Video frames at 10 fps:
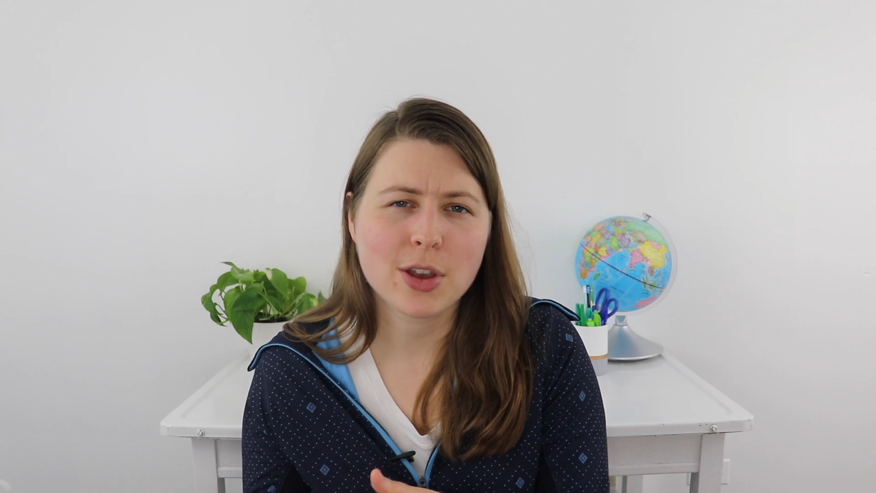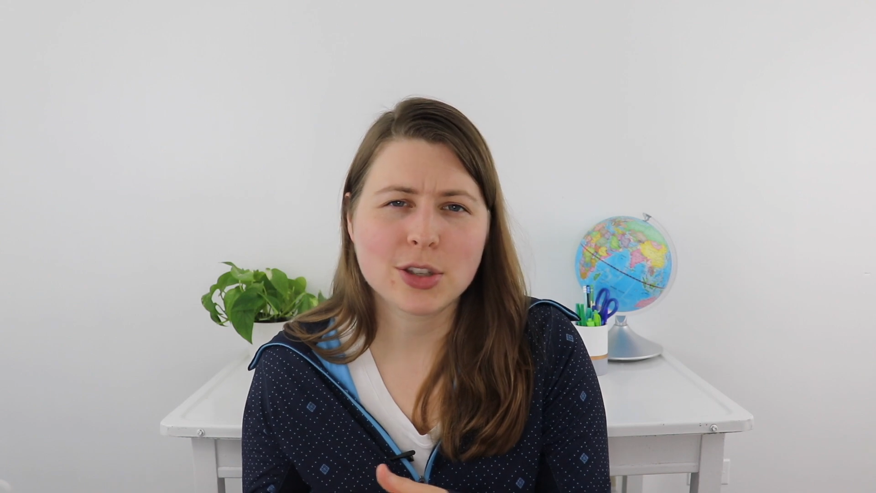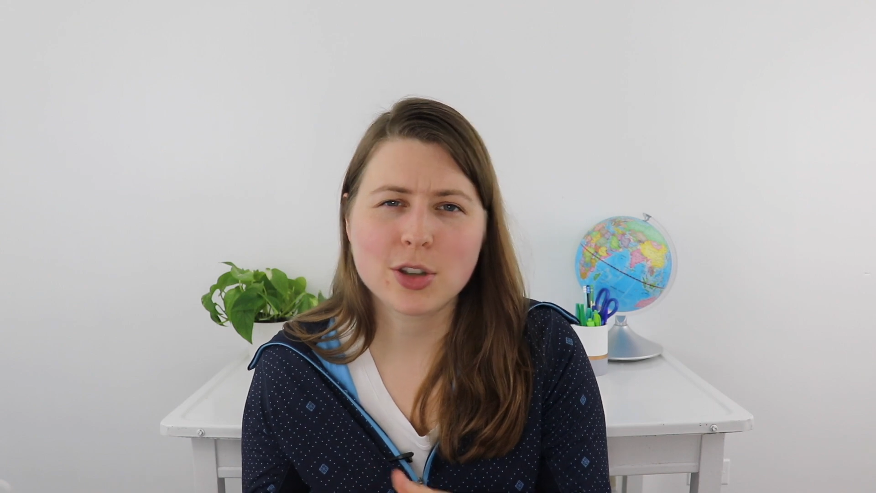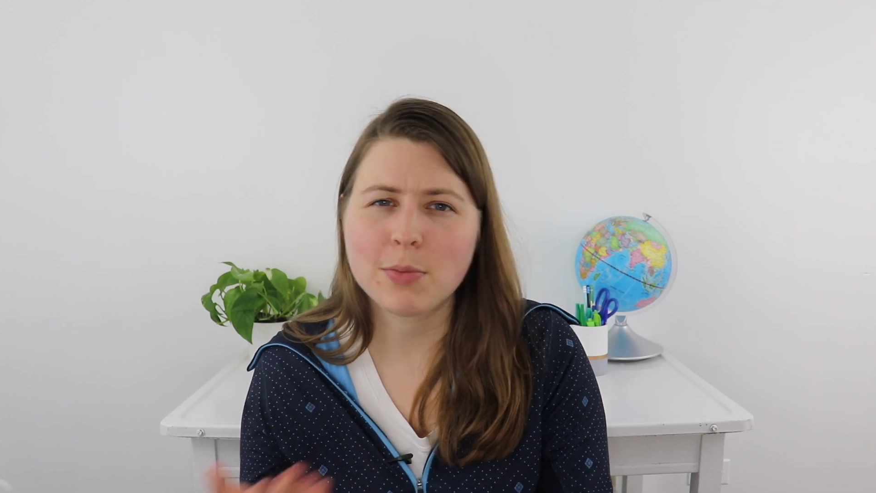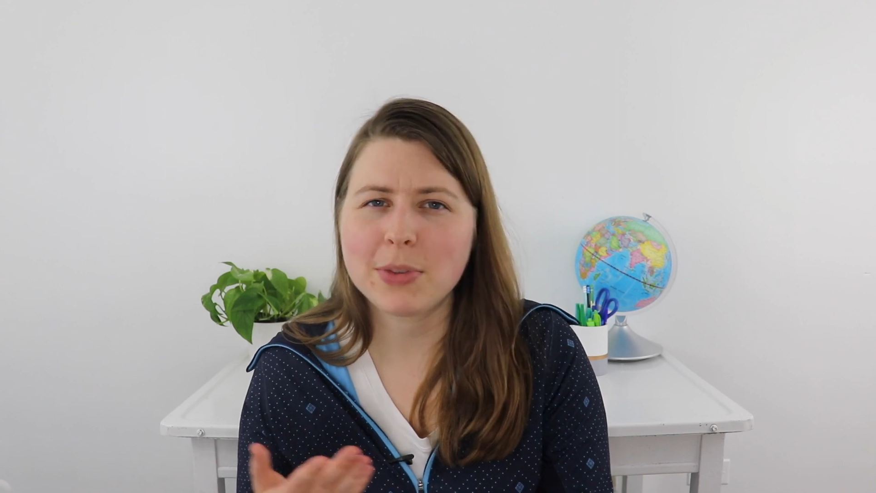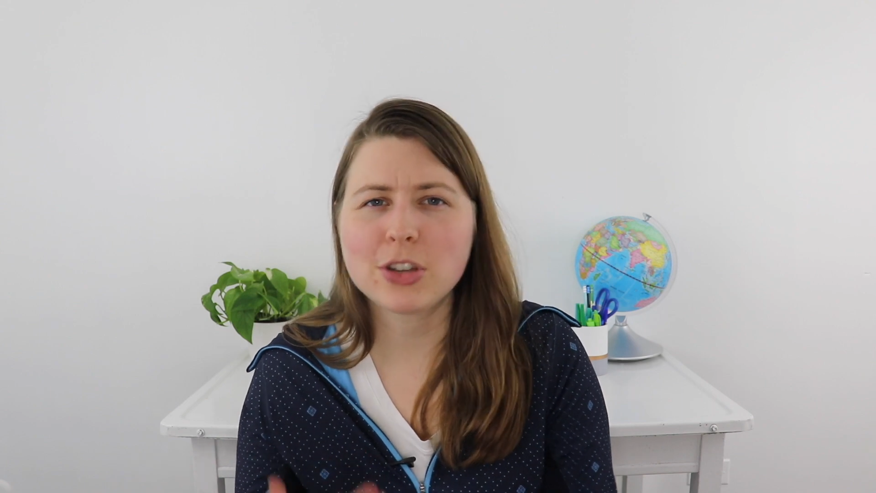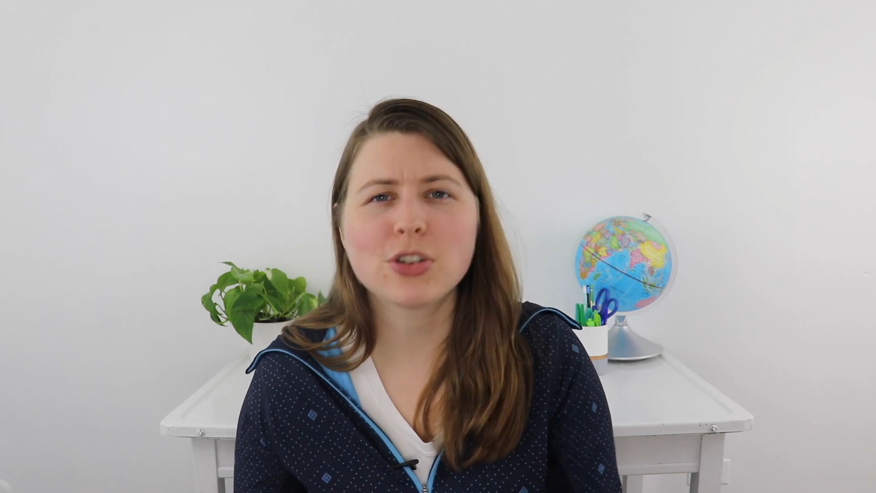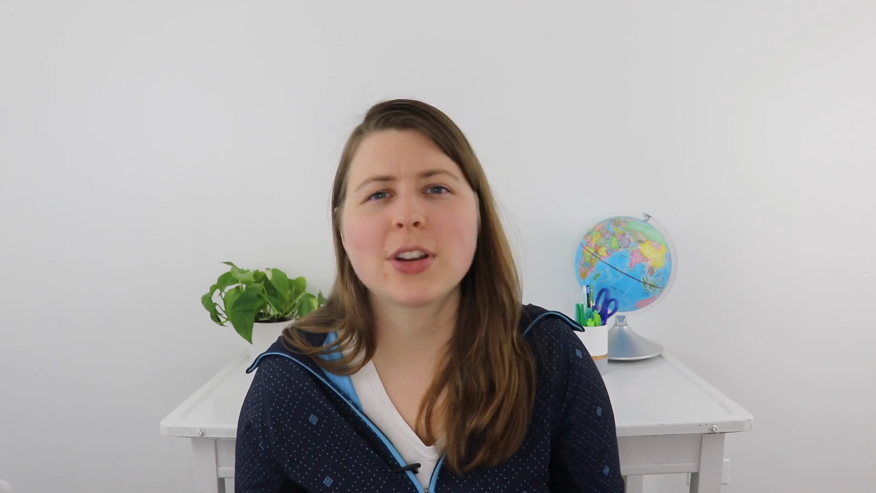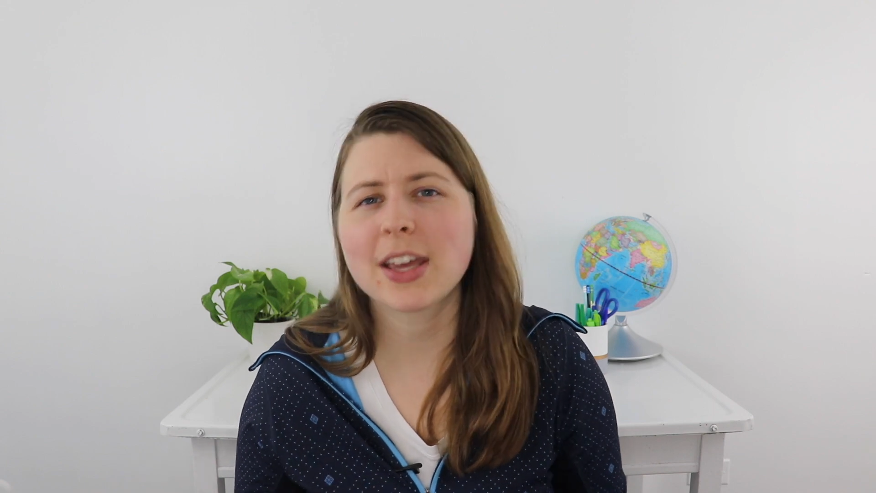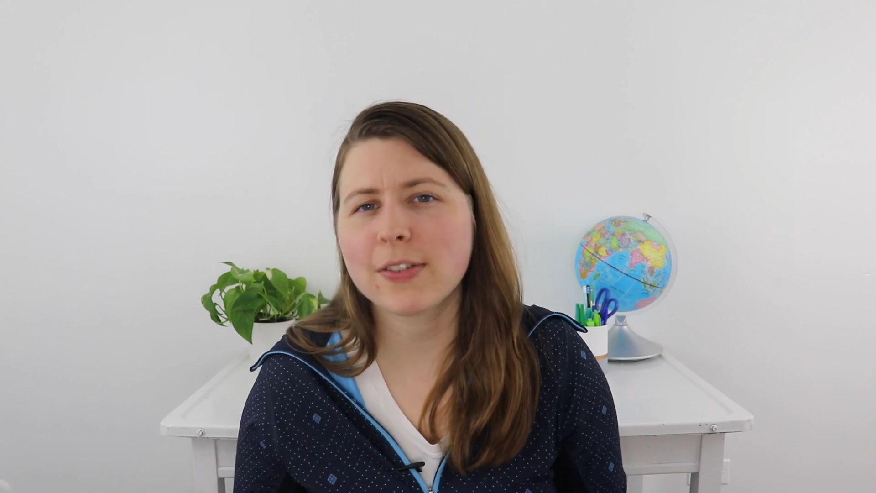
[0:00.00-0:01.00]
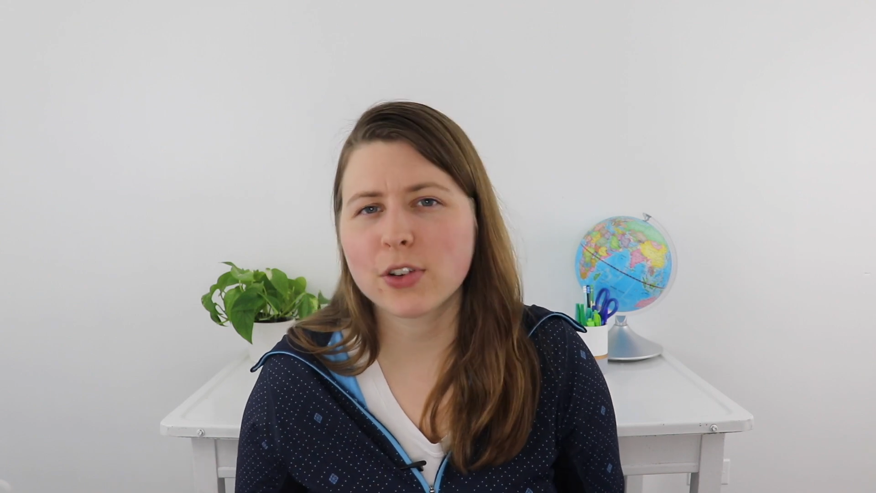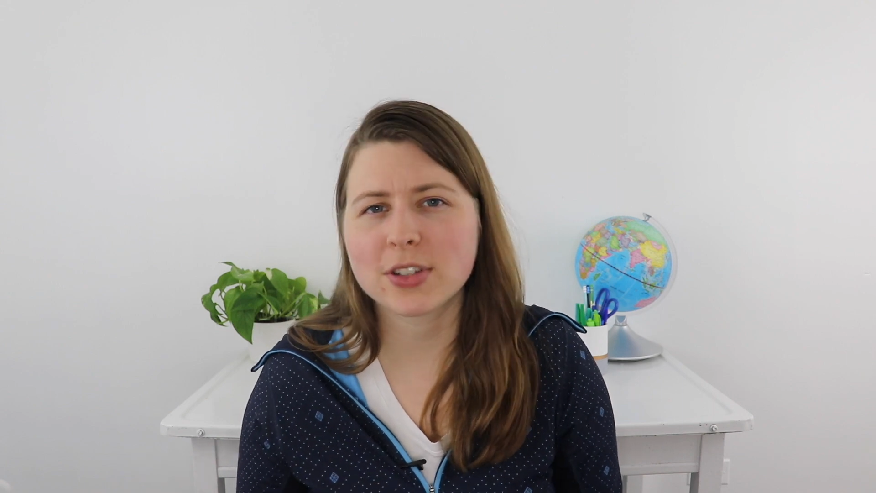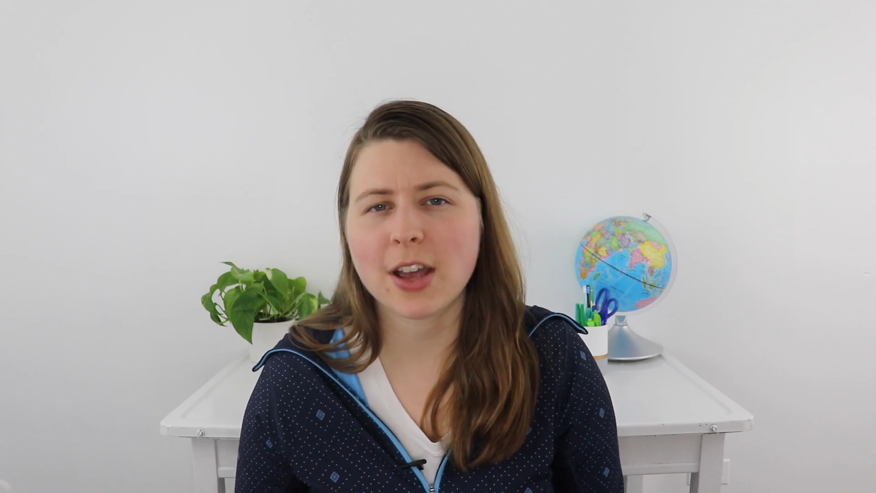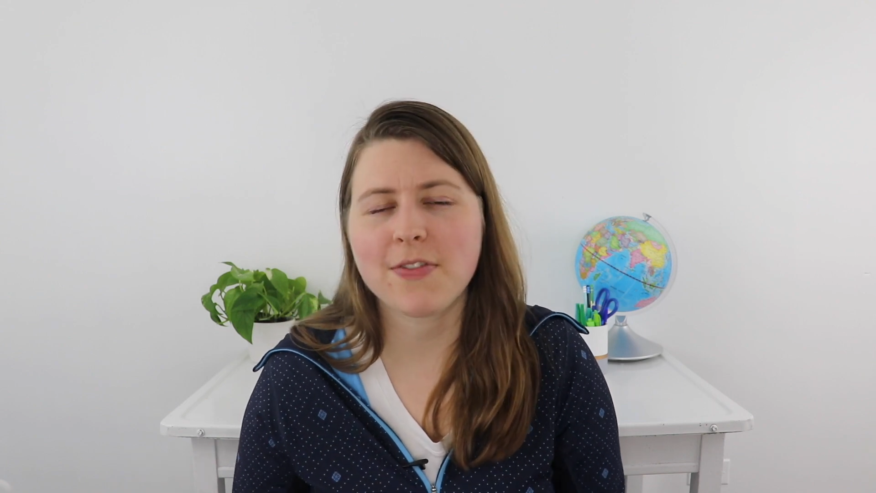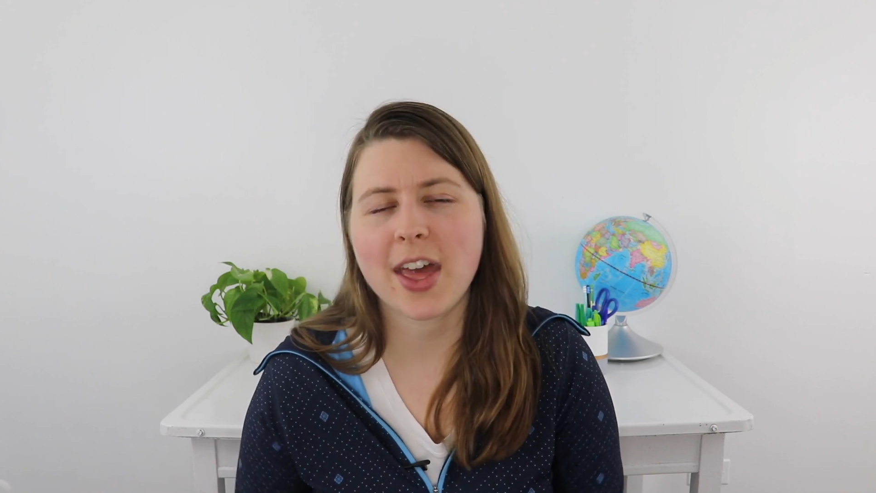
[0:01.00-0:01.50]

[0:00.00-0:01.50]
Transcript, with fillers: So be sure to give yourself